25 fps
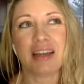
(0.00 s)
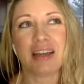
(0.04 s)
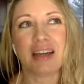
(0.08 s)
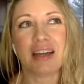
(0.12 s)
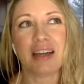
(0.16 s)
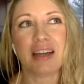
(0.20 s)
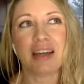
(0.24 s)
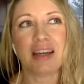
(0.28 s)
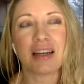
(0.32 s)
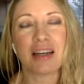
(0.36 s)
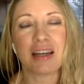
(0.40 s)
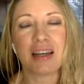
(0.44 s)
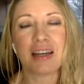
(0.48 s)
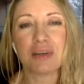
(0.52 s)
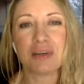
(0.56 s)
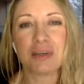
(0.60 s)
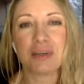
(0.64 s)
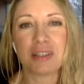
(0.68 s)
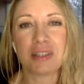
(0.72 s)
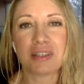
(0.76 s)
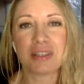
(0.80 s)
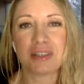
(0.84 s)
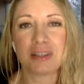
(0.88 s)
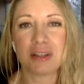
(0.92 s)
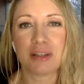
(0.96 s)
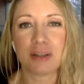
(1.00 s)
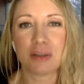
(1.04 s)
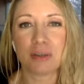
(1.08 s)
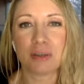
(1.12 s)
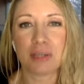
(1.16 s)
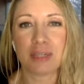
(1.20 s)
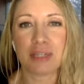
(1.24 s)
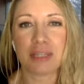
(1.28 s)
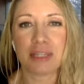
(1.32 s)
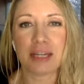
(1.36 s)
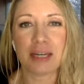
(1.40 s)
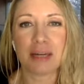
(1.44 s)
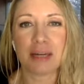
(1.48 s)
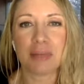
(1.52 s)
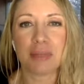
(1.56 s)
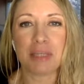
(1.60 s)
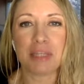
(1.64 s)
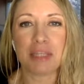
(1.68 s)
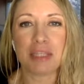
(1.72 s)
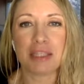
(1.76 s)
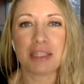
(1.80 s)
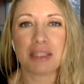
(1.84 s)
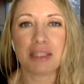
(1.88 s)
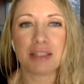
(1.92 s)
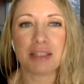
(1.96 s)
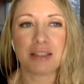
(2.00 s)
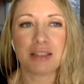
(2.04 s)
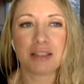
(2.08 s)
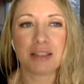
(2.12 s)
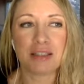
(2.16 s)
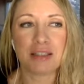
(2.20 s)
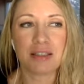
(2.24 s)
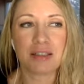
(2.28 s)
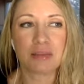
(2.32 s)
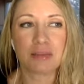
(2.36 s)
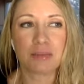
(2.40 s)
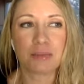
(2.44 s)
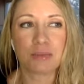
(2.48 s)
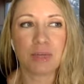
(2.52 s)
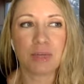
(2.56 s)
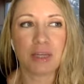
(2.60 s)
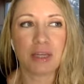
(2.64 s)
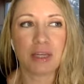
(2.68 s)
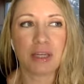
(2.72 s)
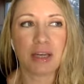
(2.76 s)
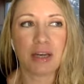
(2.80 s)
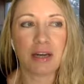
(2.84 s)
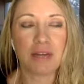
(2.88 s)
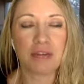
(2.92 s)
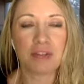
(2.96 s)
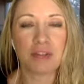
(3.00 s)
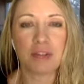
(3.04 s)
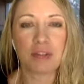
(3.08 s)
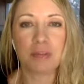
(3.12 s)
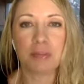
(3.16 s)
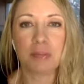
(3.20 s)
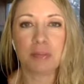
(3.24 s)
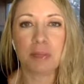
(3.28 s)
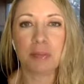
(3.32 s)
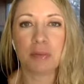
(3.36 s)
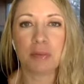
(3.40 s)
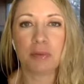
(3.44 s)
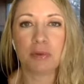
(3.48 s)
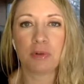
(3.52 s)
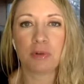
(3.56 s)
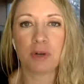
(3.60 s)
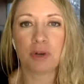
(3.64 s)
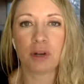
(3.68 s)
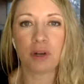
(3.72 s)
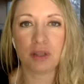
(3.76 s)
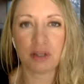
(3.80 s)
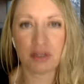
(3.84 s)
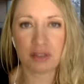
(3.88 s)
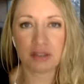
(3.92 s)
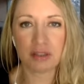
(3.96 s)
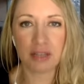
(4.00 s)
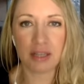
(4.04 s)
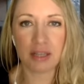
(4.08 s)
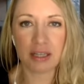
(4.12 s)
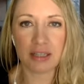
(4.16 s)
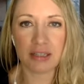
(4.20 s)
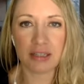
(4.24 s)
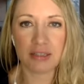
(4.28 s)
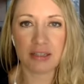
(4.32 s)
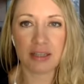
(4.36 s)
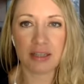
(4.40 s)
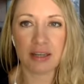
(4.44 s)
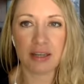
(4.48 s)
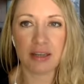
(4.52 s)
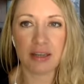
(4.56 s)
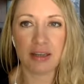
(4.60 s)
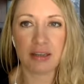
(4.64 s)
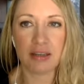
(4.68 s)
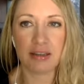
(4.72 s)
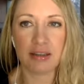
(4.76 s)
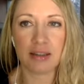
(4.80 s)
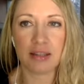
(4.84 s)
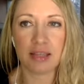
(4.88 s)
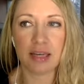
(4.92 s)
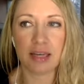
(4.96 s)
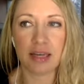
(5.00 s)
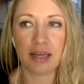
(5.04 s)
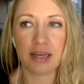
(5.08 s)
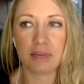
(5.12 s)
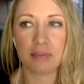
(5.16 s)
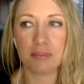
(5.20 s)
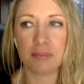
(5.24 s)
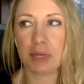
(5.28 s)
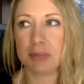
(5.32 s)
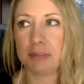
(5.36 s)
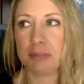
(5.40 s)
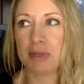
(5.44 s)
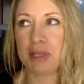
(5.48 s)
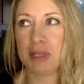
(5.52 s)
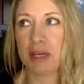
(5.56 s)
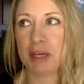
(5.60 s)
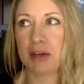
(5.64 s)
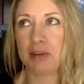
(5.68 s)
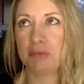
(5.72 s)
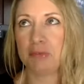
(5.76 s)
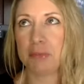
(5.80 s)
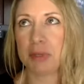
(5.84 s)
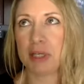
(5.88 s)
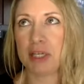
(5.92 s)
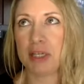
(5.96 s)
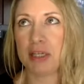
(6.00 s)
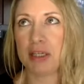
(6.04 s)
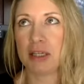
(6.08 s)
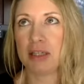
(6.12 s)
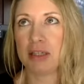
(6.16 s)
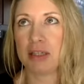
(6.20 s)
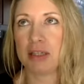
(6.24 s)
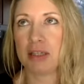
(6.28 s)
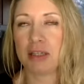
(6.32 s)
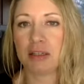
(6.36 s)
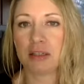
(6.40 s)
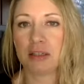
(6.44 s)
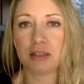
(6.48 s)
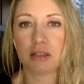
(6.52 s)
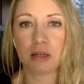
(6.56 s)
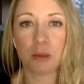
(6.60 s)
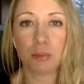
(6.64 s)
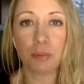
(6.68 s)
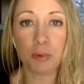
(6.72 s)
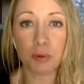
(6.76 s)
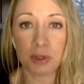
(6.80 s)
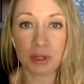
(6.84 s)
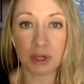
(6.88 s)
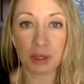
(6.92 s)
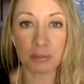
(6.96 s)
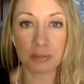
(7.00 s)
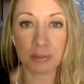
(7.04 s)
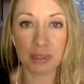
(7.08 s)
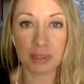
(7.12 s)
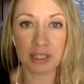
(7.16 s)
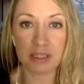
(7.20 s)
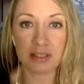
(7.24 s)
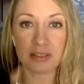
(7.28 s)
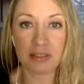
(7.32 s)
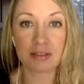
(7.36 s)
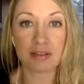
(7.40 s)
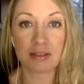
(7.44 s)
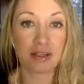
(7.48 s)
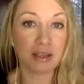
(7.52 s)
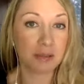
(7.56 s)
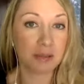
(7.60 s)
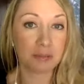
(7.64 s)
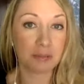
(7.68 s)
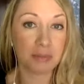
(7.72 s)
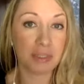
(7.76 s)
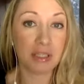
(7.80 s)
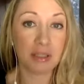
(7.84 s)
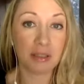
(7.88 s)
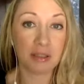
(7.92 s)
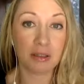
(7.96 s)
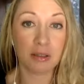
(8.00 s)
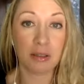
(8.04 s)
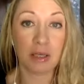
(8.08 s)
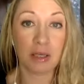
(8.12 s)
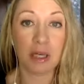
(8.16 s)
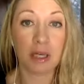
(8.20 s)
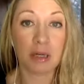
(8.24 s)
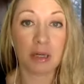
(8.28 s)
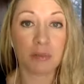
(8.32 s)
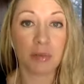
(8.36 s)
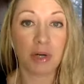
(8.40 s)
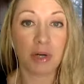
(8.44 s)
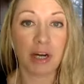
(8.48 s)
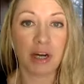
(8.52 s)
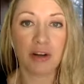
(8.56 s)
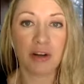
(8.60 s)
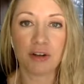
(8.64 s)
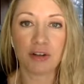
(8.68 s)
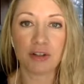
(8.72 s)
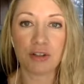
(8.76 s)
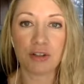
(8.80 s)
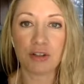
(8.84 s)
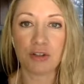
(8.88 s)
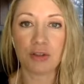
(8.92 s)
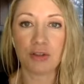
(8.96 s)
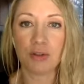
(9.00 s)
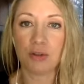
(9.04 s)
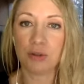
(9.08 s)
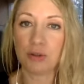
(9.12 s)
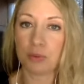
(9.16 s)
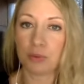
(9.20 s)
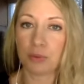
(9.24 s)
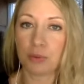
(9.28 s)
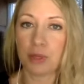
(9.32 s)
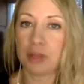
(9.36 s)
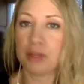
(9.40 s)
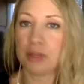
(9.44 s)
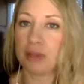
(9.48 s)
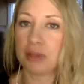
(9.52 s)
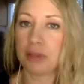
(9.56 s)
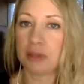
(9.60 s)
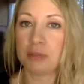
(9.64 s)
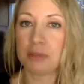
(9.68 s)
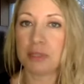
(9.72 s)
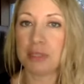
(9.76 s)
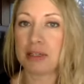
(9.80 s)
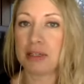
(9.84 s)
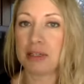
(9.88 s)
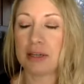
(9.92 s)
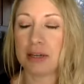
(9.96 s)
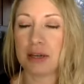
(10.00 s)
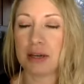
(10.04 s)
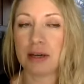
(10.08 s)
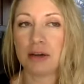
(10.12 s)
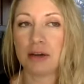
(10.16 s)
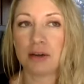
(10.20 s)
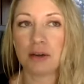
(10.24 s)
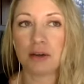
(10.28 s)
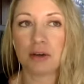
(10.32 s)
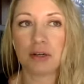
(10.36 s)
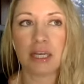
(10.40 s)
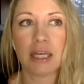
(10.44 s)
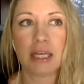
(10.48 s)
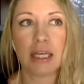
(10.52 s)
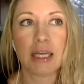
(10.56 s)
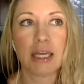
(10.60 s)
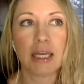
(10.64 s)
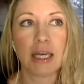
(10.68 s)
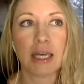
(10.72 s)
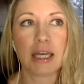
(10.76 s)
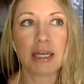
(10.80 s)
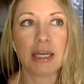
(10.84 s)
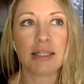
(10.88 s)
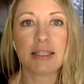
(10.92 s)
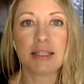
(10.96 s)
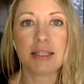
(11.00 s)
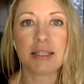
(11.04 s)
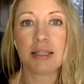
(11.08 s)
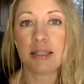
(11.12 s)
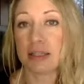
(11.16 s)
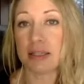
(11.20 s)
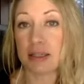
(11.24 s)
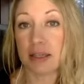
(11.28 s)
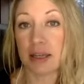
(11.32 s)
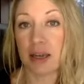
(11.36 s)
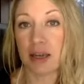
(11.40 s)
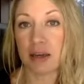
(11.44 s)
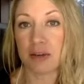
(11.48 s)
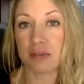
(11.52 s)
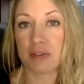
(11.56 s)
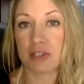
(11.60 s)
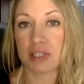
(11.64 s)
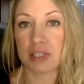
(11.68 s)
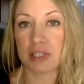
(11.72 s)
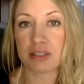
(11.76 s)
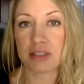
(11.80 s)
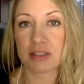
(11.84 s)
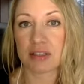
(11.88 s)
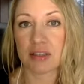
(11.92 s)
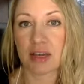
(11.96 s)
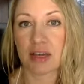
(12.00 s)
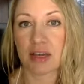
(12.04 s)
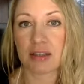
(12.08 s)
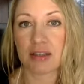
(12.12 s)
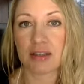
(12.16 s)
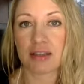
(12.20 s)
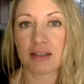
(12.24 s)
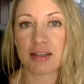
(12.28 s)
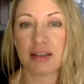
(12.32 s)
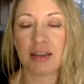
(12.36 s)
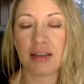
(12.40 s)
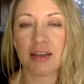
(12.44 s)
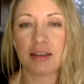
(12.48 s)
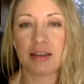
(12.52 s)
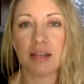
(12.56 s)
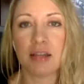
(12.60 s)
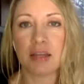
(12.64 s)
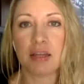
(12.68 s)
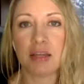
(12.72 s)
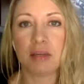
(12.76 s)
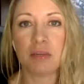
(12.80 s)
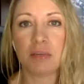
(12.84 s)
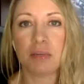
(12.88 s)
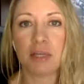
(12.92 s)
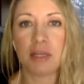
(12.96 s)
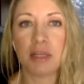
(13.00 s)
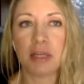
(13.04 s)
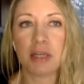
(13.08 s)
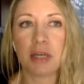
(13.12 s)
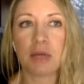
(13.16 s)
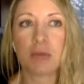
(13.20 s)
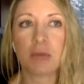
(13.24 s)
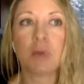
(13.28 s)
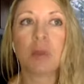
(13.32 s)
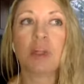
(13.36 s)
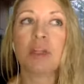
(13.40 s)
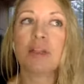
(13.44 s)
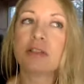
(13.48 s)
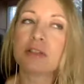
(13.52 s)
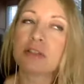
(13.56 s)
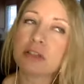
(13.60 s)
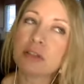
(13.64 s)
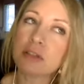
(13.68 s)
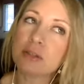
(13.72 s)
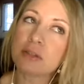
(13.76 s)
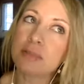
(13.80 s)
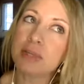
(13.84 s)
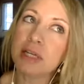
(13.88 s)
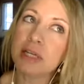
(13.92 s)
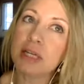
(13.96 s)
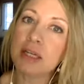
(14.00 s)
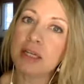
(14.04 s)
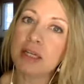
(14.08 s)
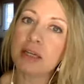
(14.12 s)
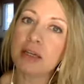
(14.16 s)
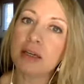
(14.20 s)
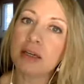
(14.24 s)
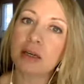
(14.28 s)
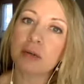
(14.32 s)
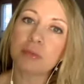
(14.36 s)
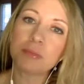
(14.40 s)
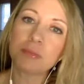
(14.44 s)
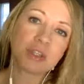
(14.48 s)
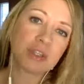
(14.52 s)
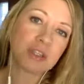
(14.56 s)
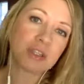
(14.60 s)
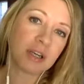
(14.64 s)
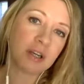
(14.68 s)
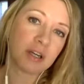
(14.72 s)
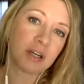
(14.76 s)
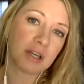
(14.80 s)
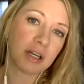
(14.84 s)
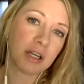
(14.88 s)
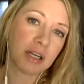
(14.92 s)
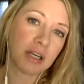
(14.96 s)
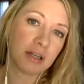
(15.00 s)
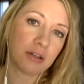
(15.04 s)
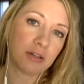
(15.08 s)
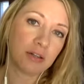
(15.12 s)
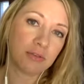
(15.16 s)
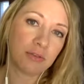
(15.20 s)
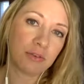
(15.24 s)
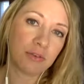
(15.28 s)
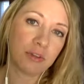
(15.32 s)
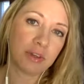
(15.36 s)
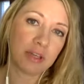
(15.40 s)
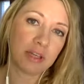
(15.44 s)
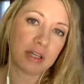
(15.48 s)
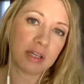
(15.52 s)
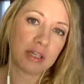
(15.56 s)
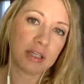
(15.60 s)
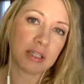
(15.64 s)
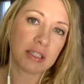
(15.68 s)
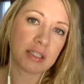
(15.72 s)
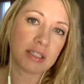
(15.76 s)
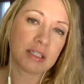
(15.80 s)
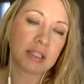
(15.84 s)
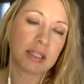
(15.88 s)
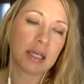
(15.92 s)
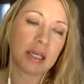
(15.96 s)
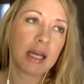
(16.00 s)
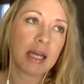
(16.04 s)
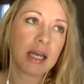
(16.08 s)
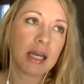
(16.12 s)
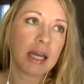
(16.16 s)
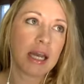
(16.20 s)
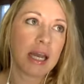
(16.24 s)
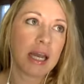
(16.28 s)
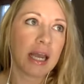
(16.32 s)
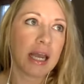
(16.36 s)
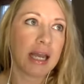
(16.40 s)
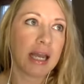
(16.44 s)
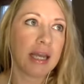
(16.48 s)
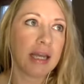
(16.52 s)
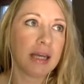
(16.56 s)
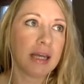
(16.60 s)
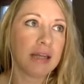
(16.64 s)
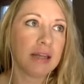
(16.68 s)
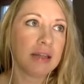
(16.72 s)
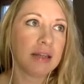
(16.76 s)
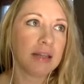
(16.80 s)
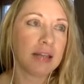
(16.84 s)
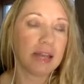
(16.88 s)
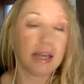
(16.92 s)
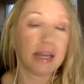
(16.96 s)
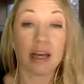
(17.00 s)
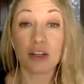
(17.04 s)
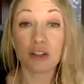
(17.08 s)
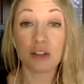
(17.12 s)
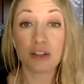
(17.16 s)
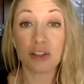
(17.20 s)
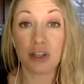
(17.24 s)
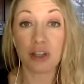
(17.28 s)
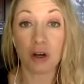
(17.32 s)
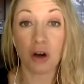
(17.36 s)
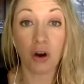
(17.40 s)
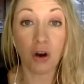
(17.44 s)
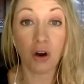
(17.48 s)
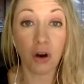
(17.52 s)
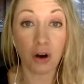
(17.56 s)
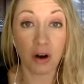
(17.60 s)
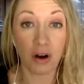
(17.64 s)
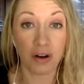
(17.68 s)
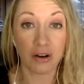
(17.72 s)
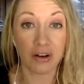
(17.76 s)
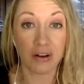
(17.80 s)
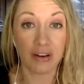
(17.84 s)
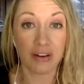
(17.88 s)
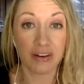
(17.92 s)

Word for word: I kind of want to celebrate that because we have some people on the line today that maybe have been in a couple companies like me prior to the one that I'm in now and didn't have success. And they could be like, well, it's just me. I'm just not cut out for this. And they actually are.